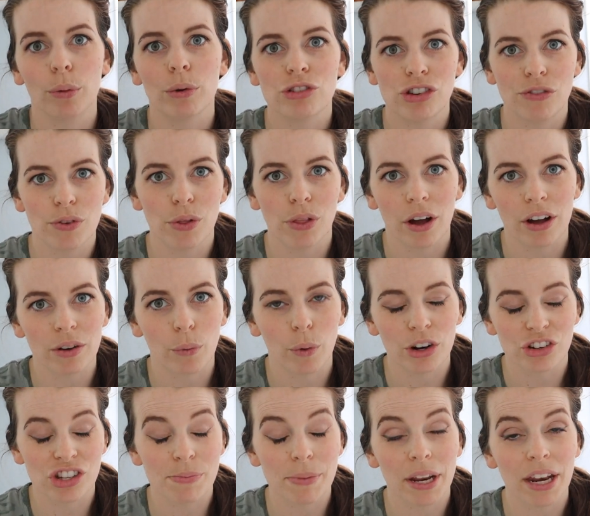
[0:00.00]
which if you
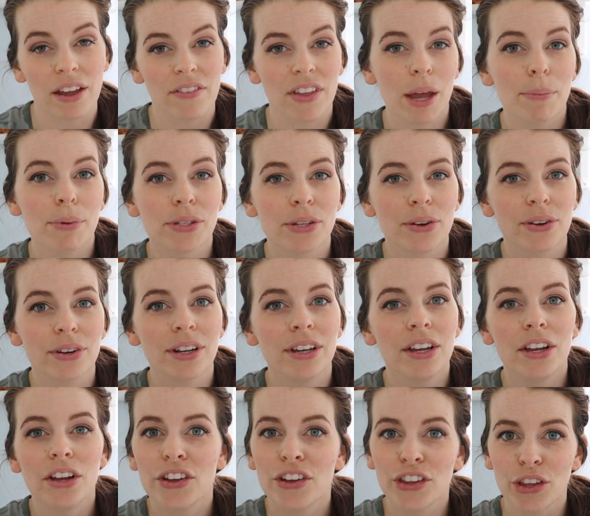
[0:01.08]
watch the beginning of the episode,
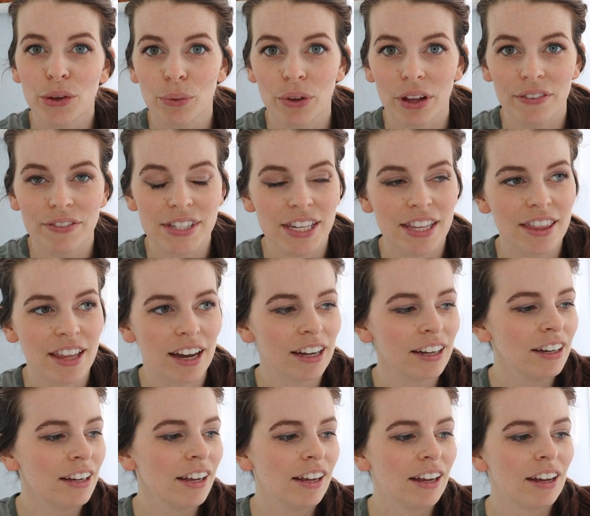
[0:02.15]
you will have seen that.